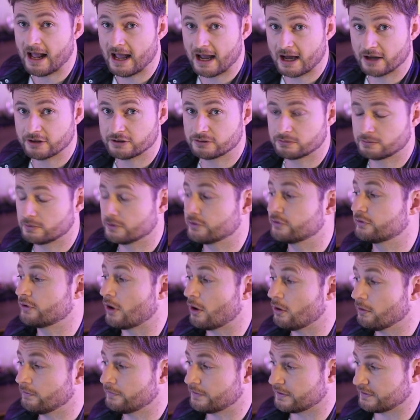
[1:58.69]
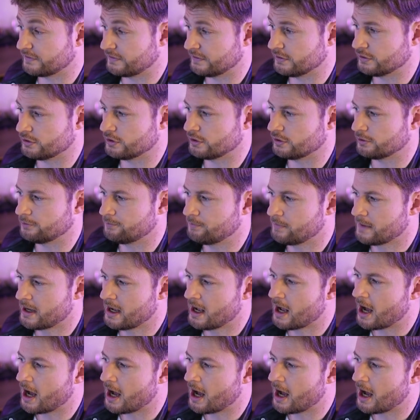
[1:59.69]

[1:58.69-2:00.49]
how to resolve this issue?